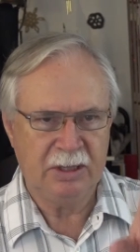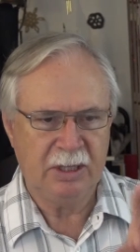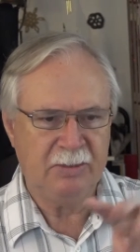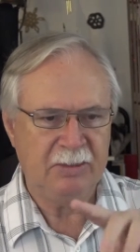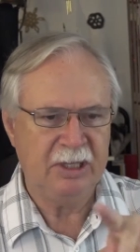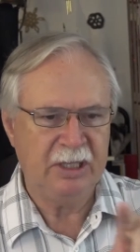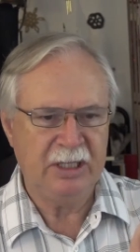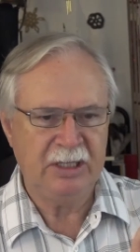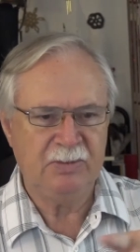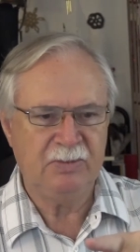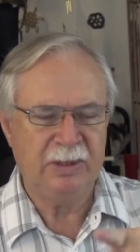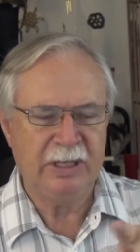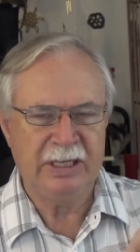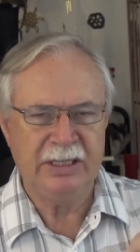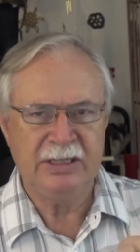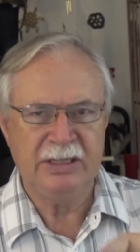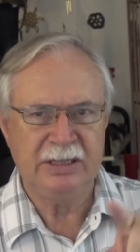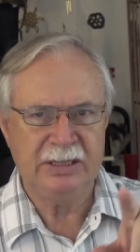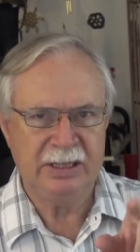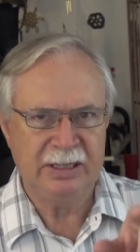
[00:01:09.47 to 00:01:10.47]
or some of these
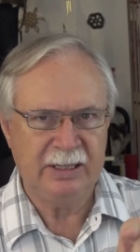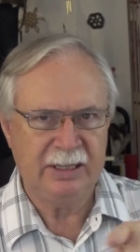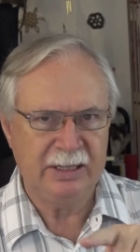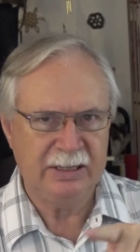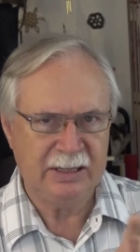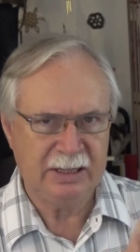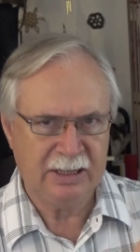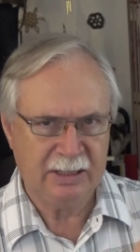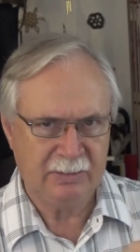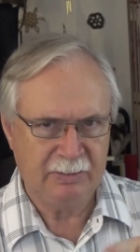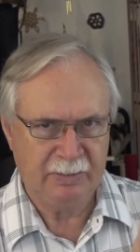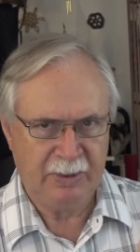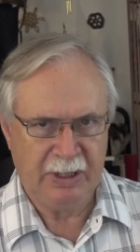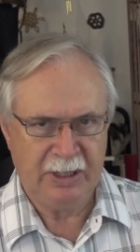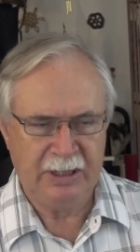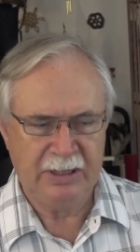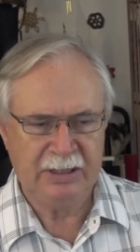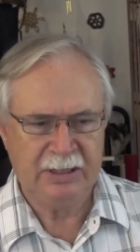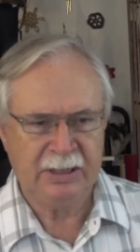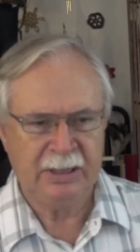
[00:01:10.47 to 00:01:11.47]
places in this
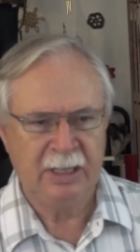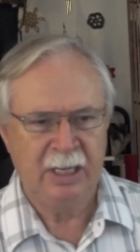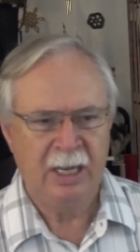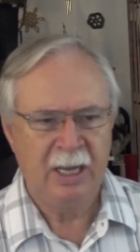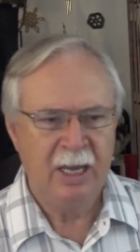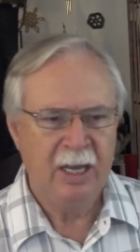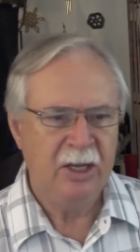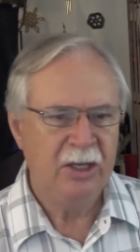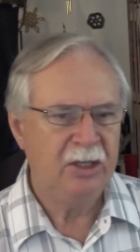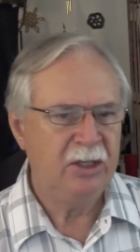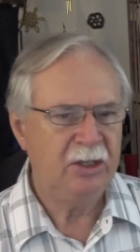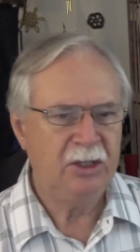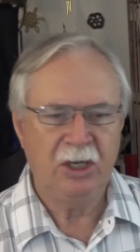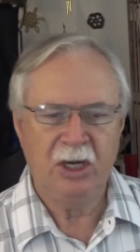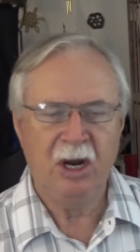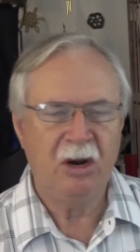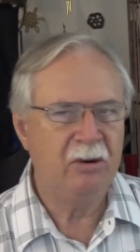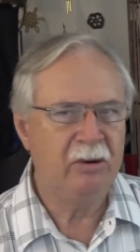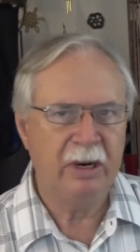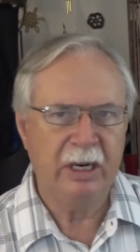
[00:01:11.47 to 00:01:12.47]
piece,
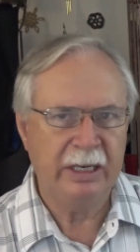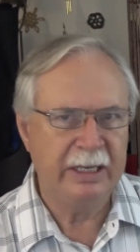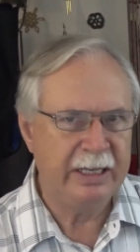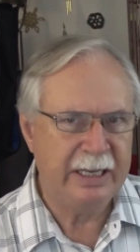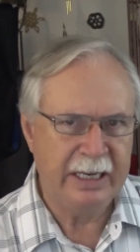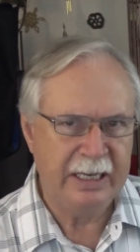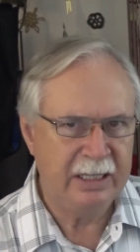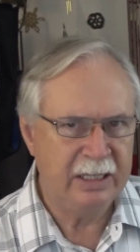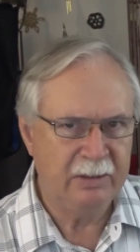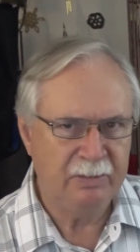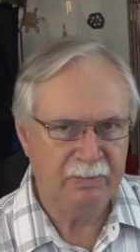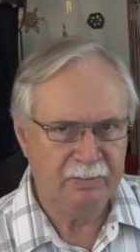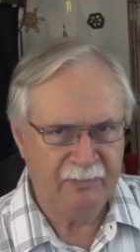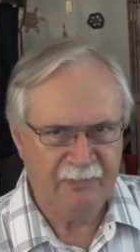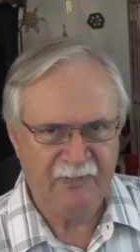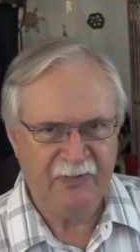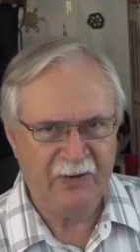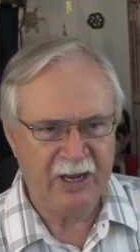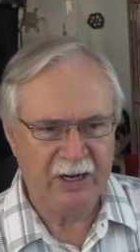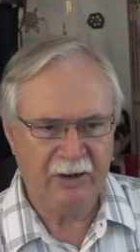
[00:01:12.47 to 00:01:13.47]
you don't really need
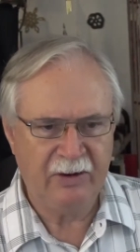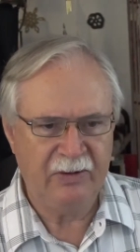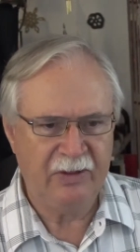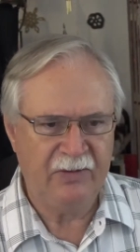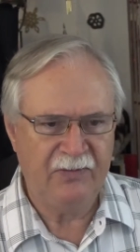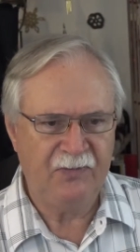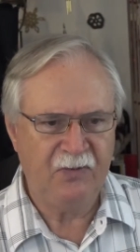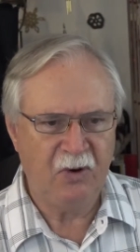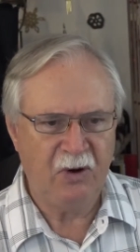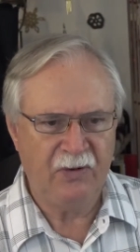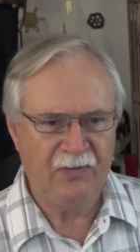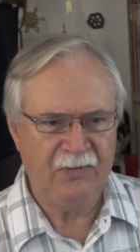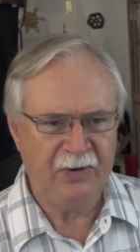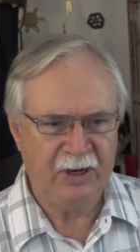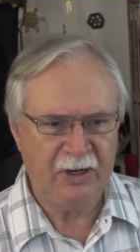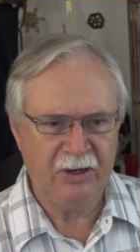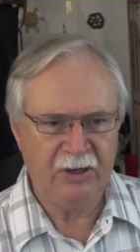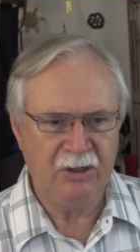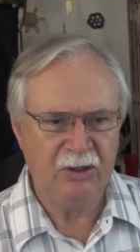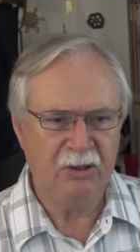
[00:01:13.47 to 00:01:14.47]
to finger the
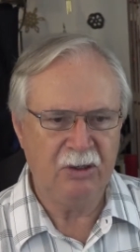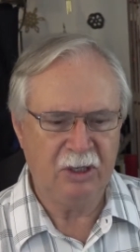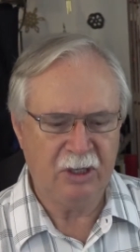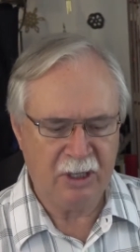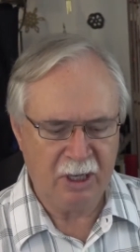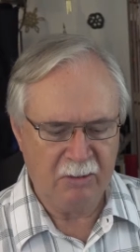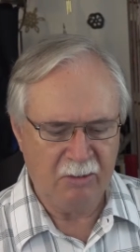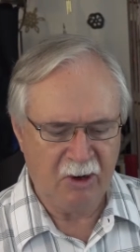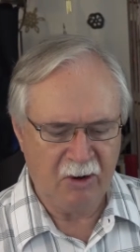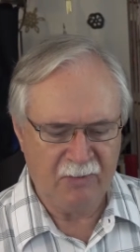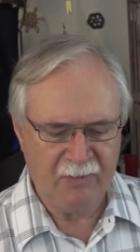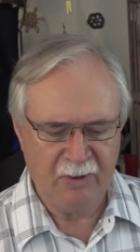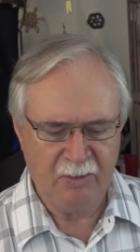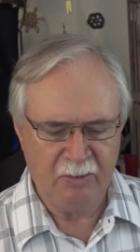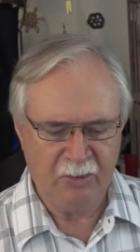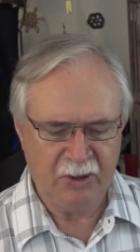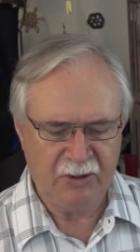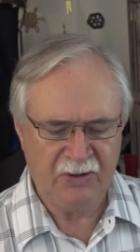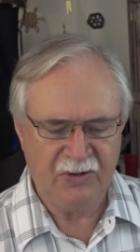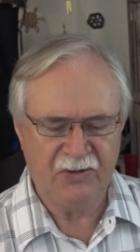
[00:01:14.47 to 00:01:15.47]
fourth finger. You could come
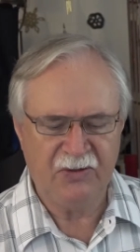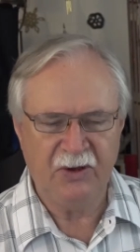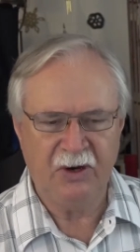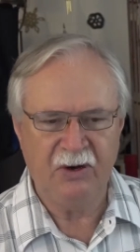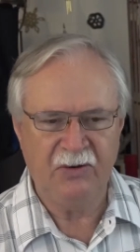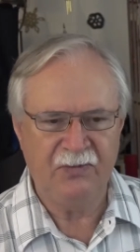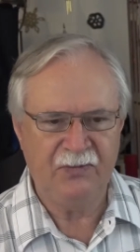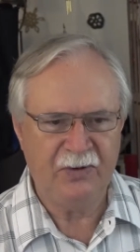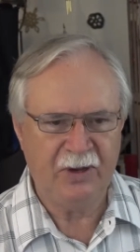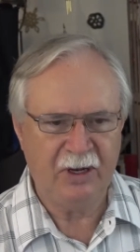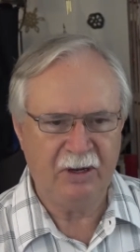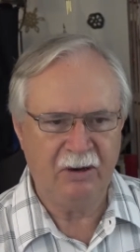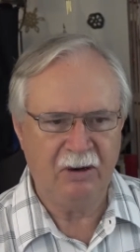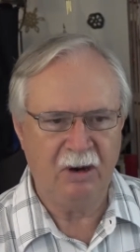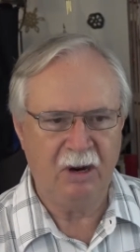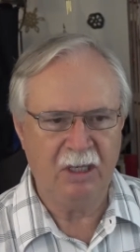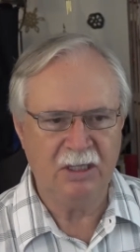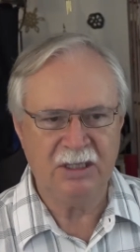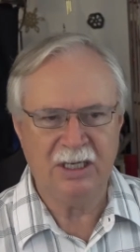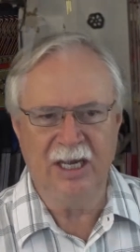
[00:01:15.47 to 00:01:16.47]
over and put the third
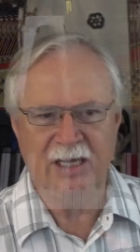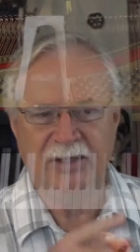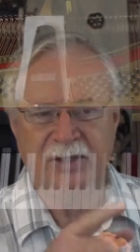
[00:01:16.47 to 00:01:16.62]
finger on.